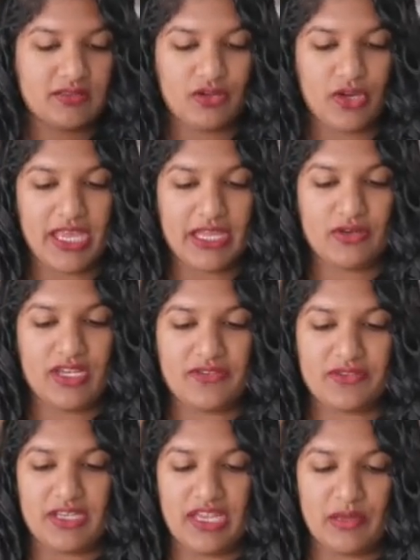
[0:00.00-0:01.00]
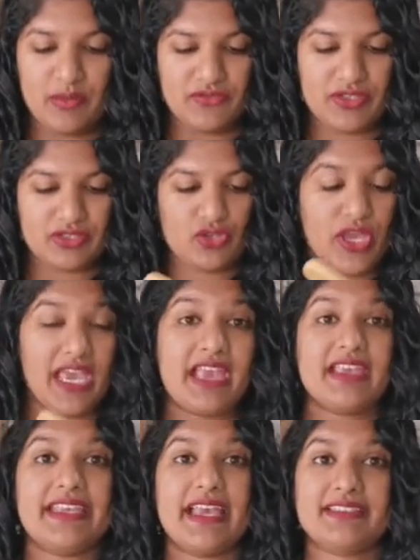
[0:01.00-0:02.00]
okay, I don't have the name of it. Okay,
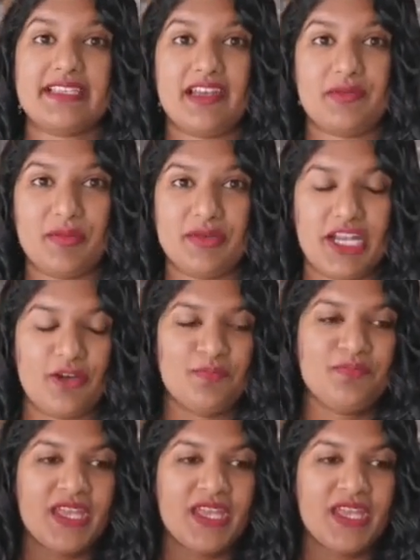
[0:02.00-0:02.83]
yes, I remember now.